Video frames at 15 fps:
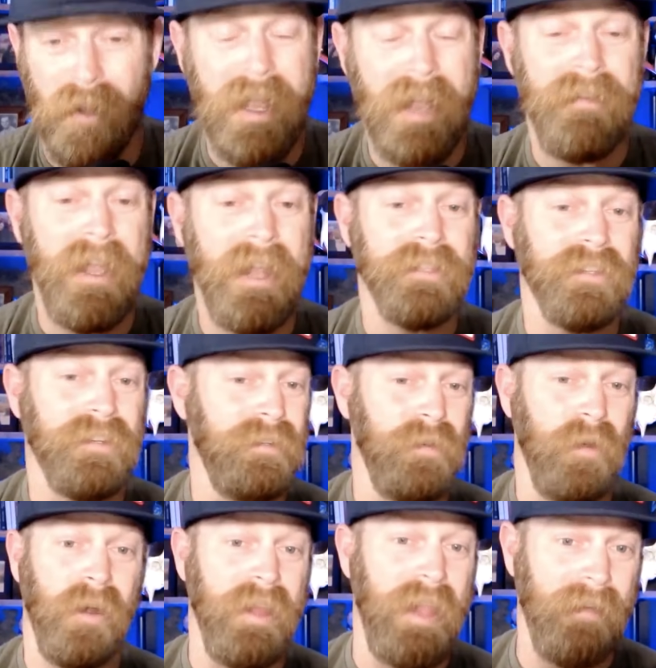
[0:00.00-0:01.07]
have the answer,
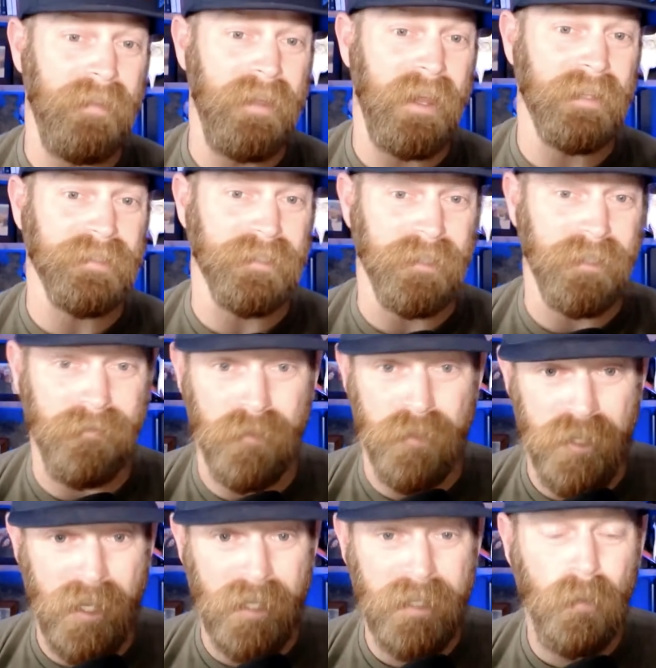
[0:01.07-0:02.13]
you already have the answer. If you
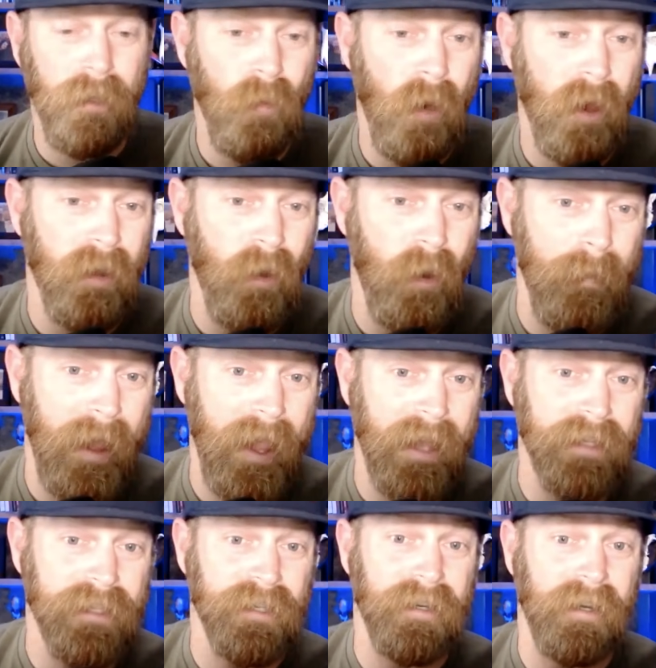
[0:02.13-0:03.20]
genuinely want to know my
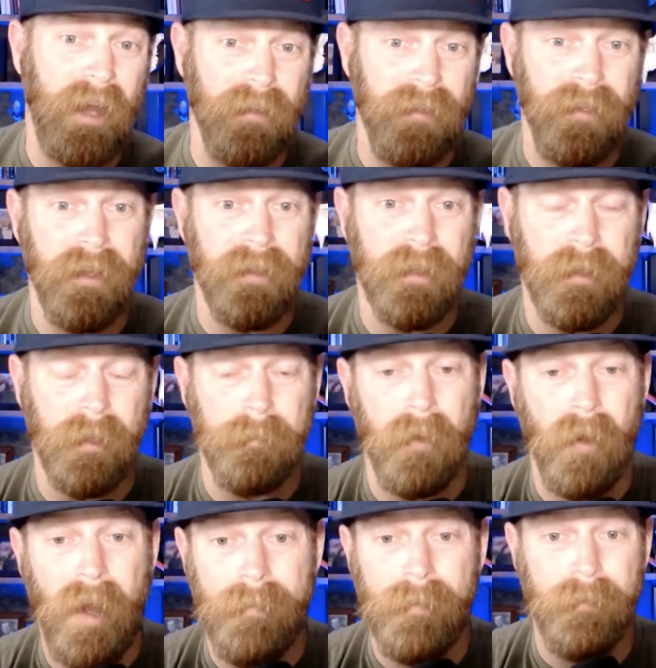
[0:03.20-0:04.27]
answer, I think the
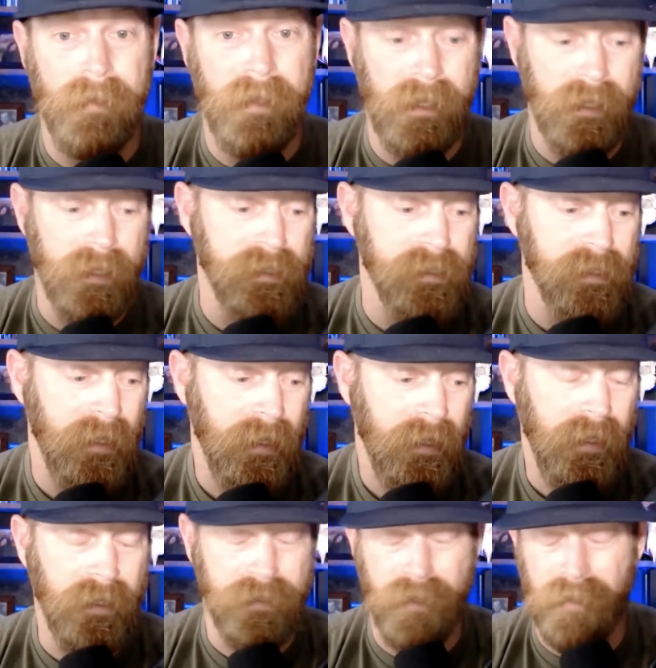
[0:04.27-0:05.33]
problem is
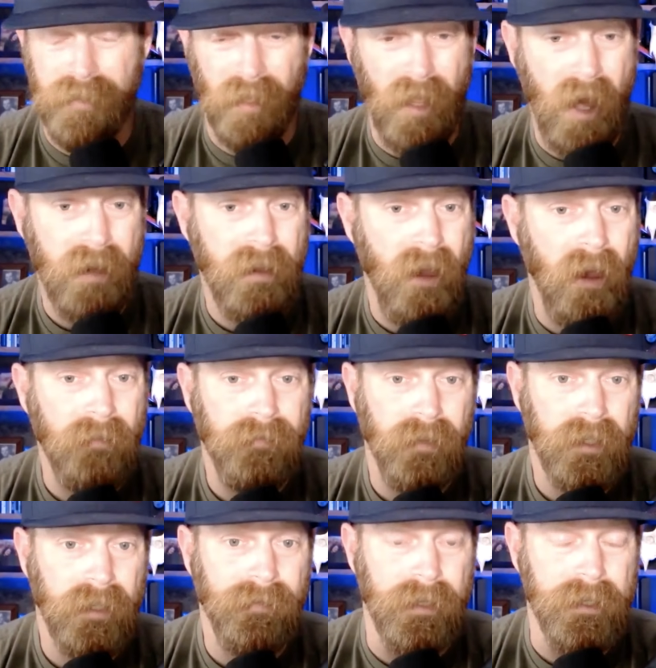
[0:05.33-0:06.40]
there's a lot of
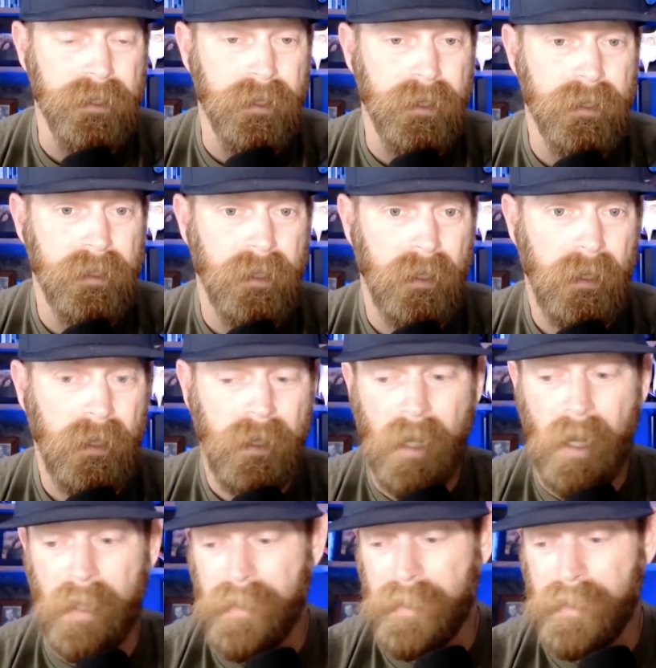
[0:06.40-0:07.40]
conflict of interest. I think the